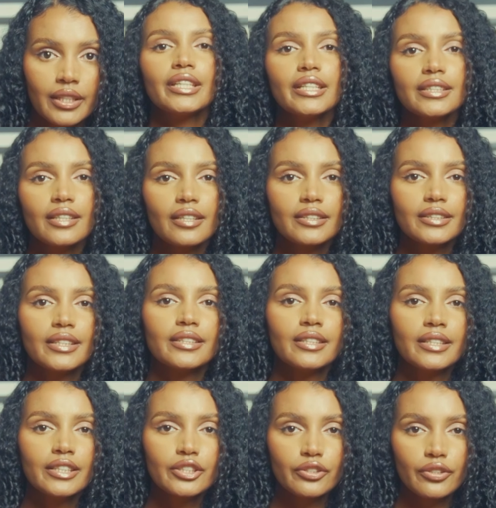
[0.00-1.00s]
These are the
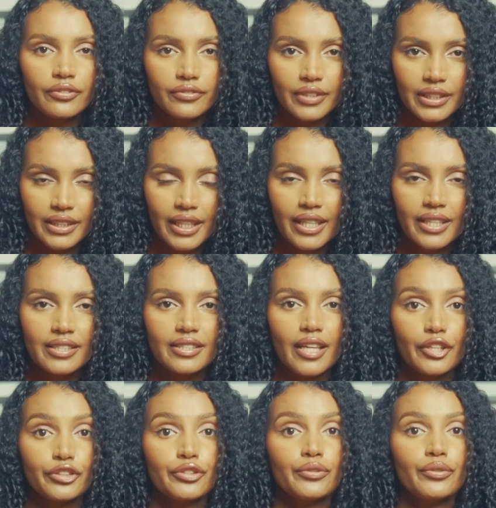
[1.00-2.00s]
list of the things
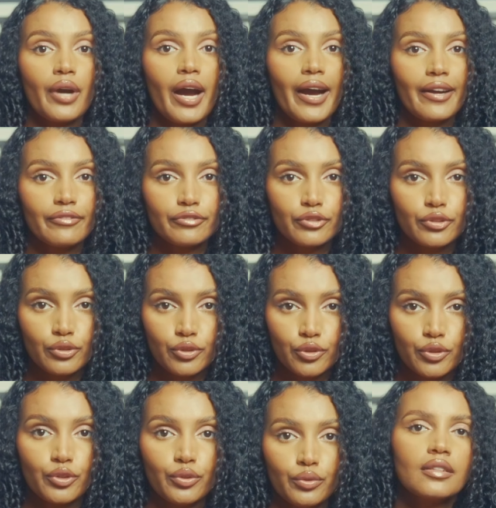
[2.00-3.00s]
that you have to
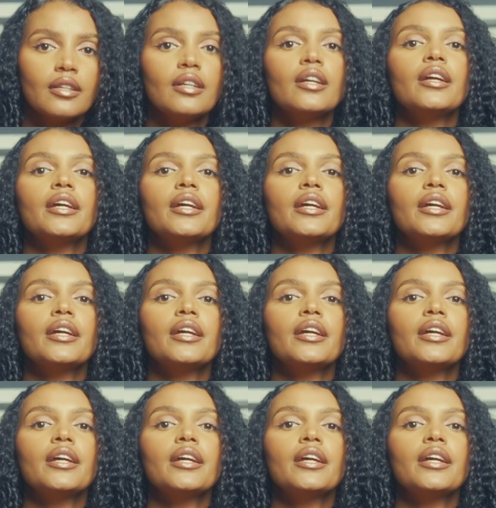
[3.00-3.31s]
do.